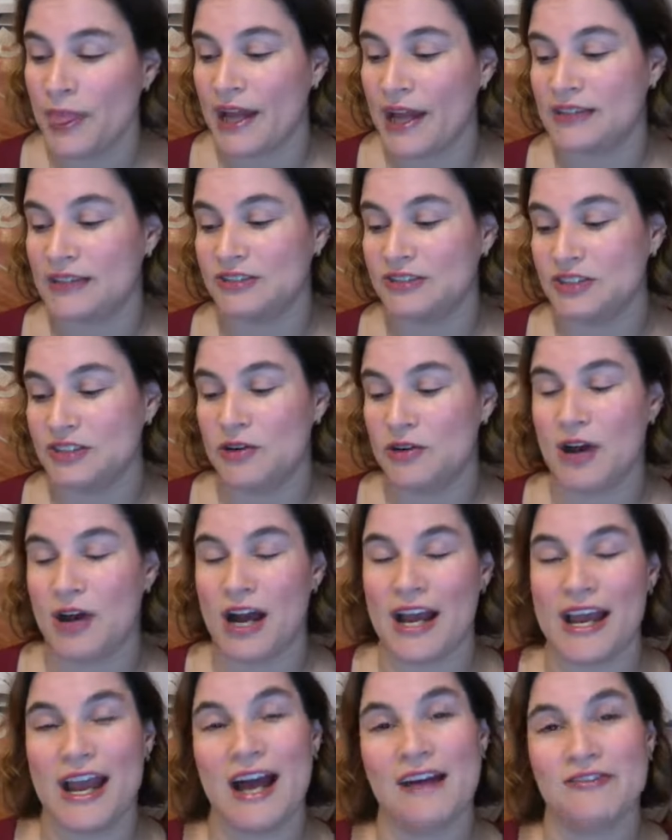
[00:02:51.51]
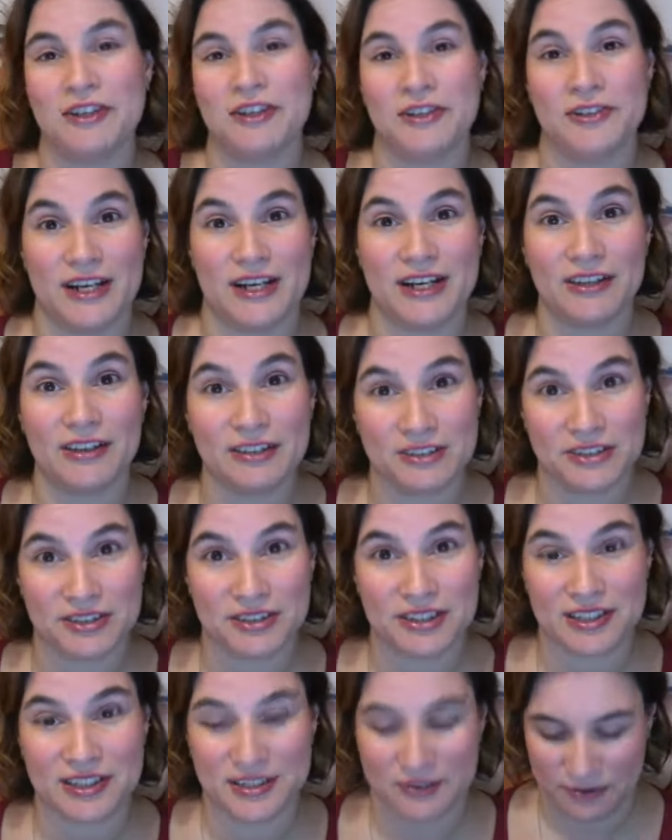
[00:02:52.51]
And so I have a great
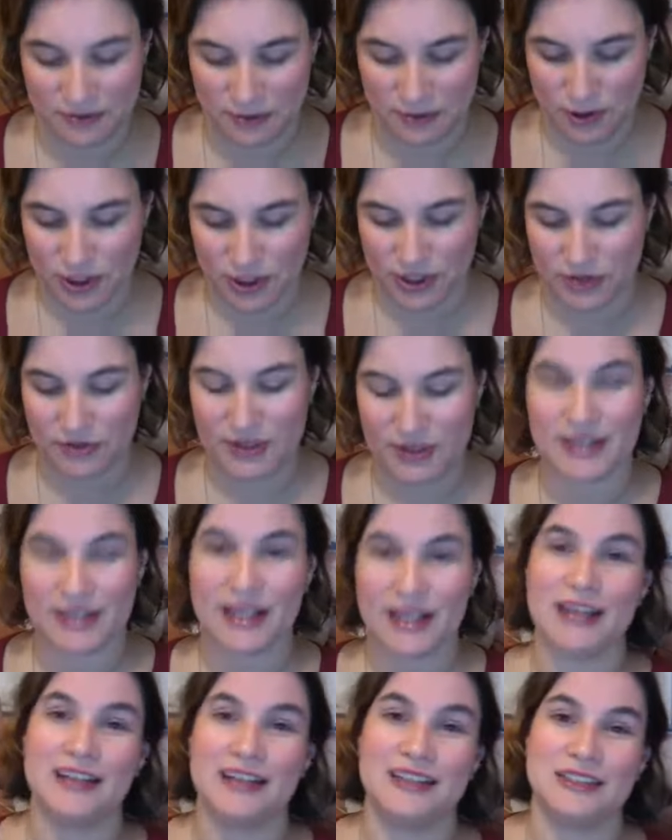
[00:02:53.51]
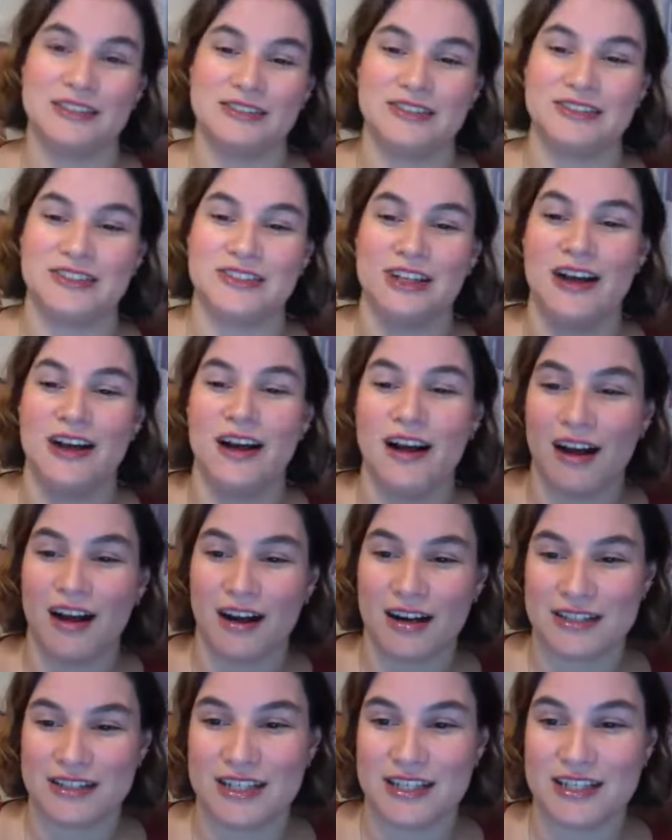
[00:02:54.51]
alternative for you, and that is
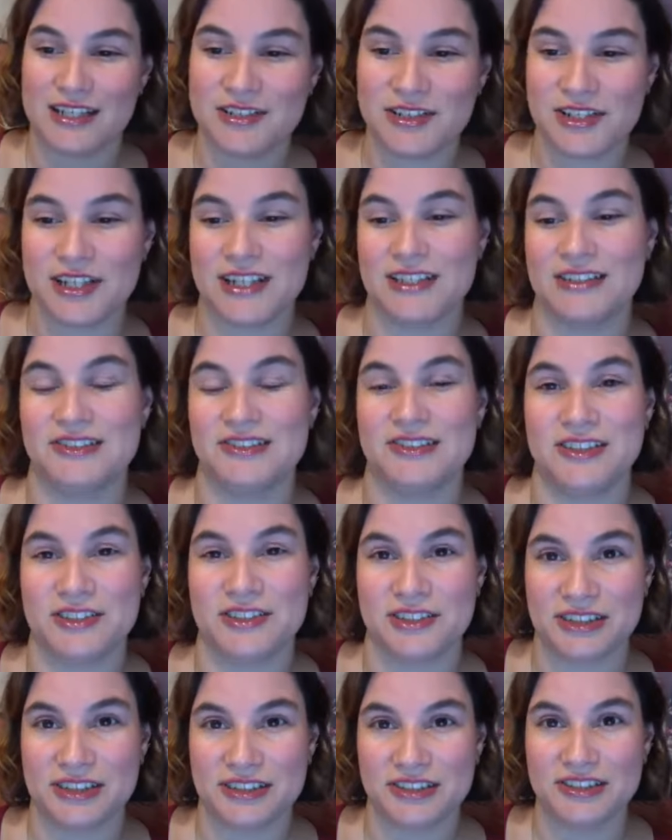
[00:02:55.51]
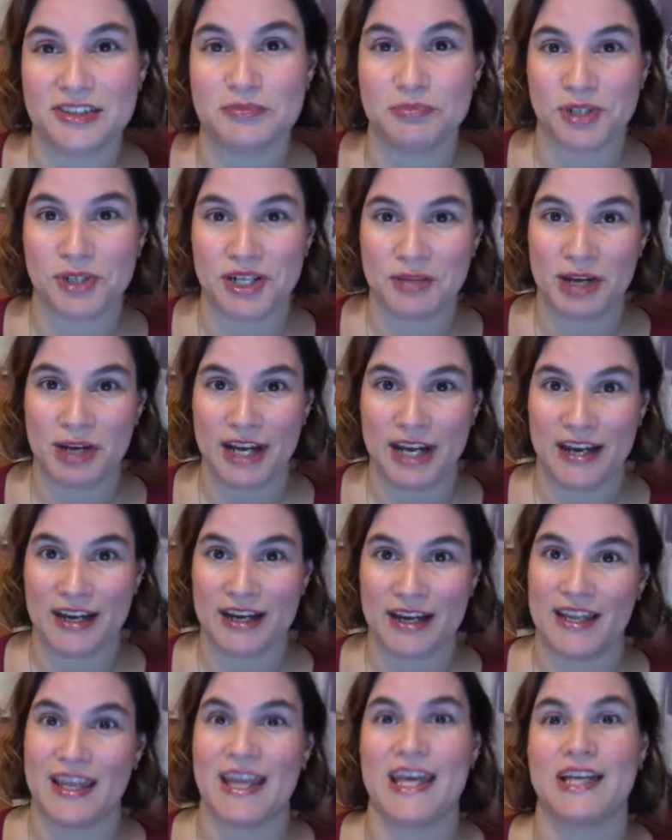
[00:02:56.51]
our tea tree and citrus
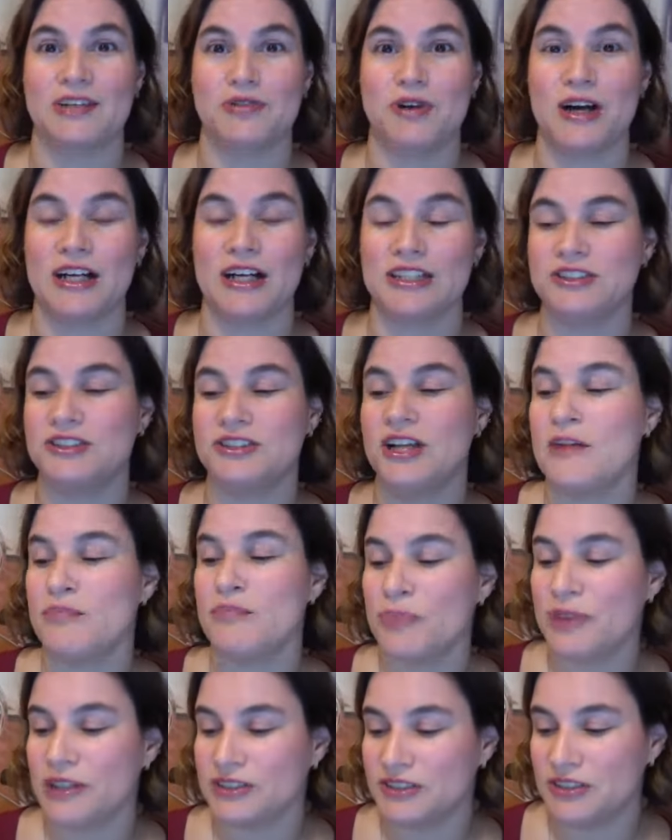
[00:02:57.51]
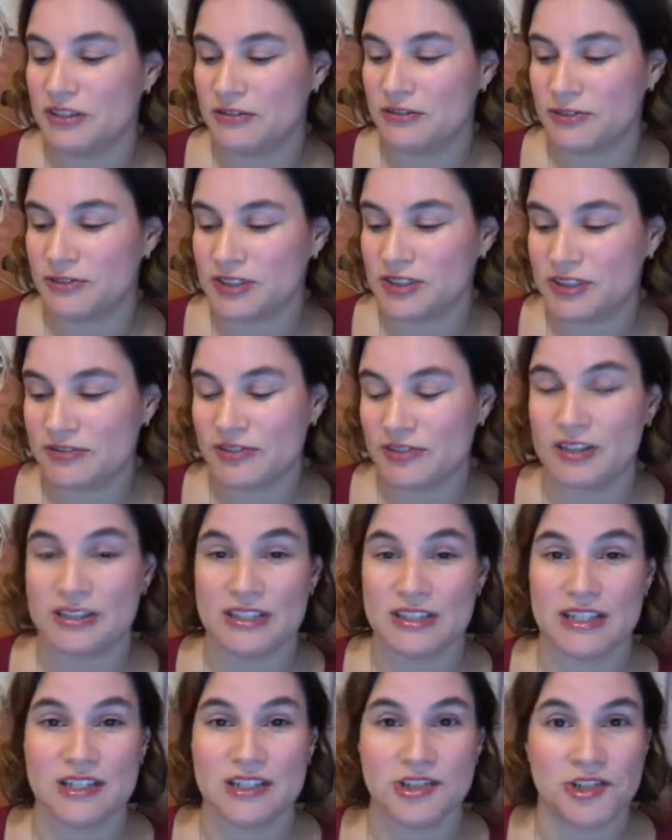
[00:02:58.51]
prebiotic hand wash. So first of all,
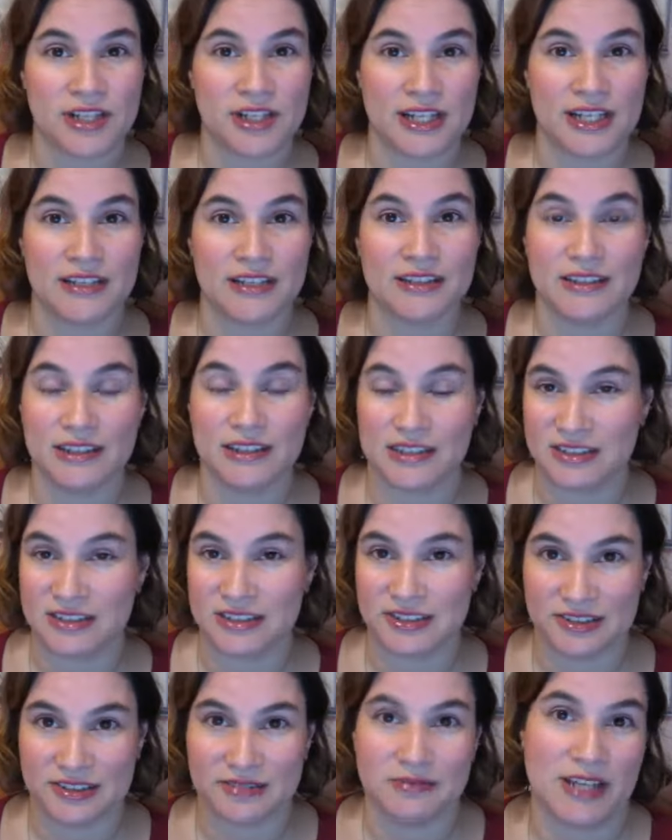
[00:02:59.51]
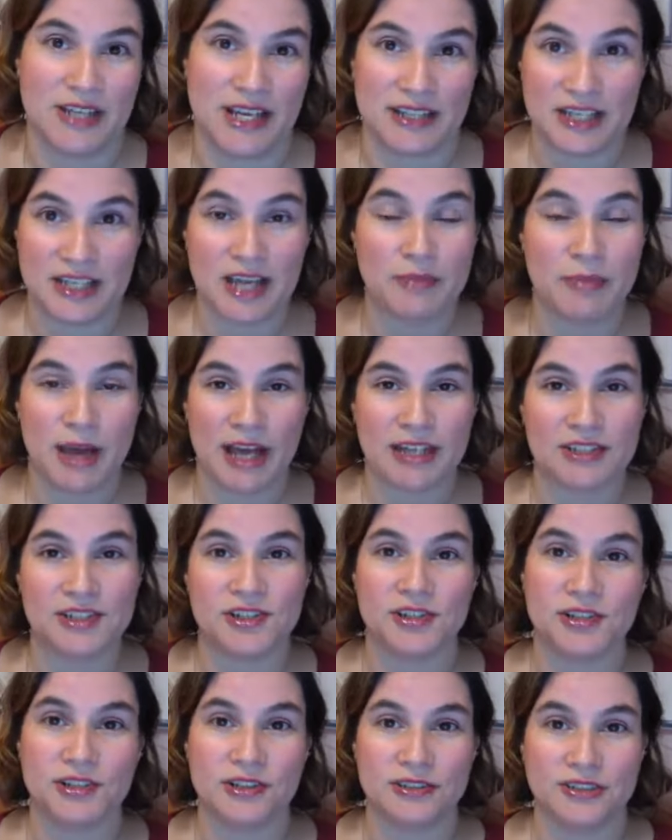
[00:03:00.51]
tea tree is
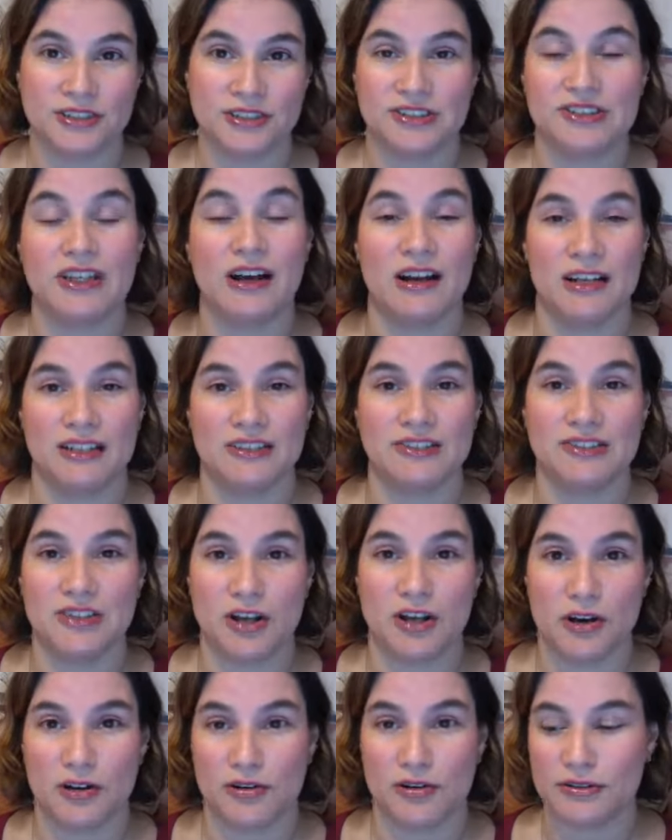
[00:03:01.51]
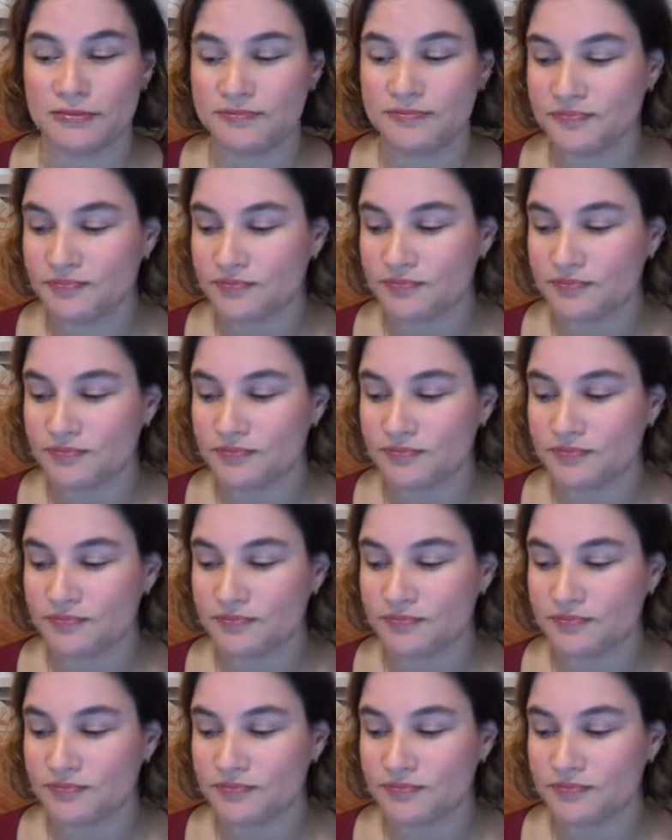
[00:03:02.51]
antibacterial just on its own.